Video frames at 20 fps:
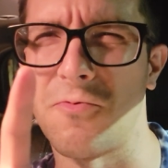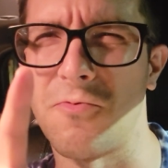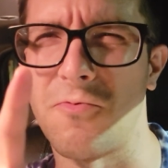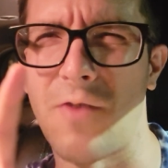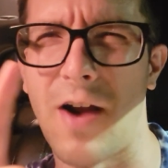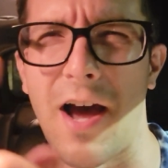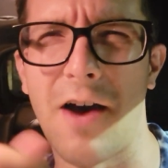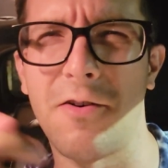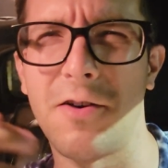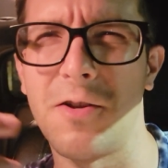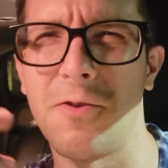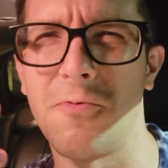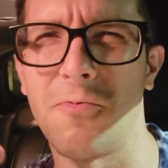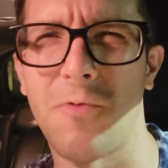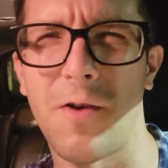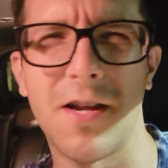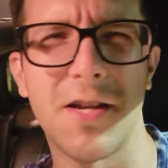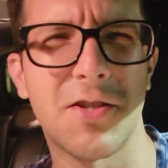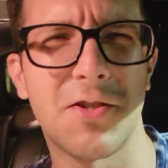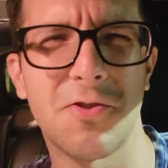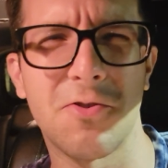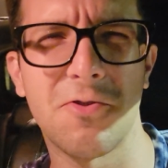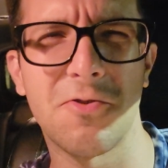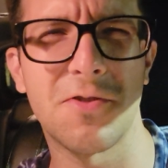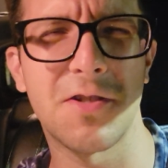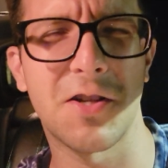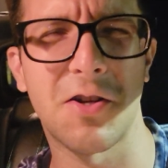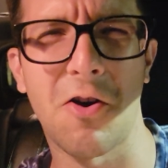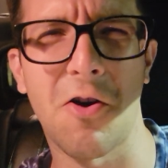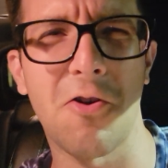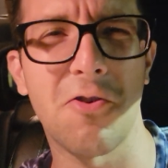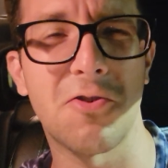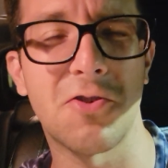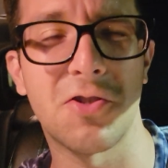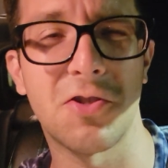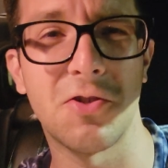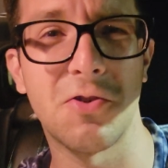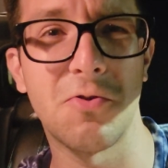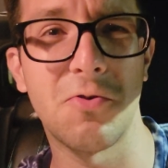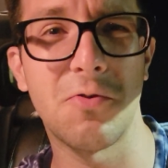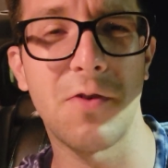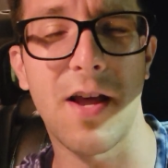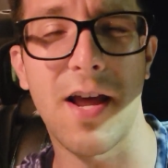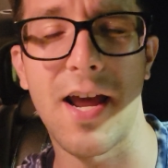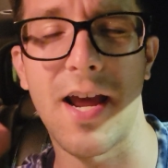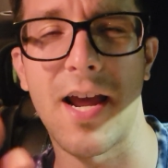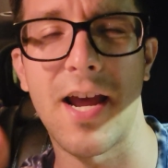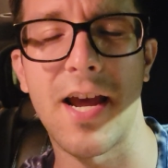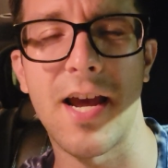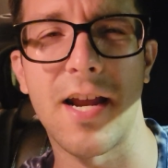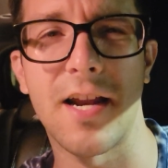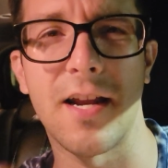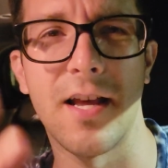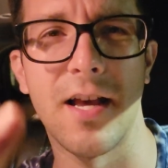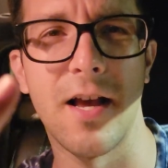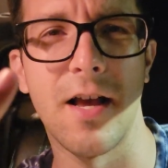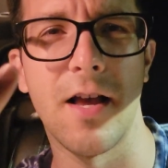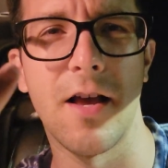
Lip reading: Rally Racers, a cartoon, and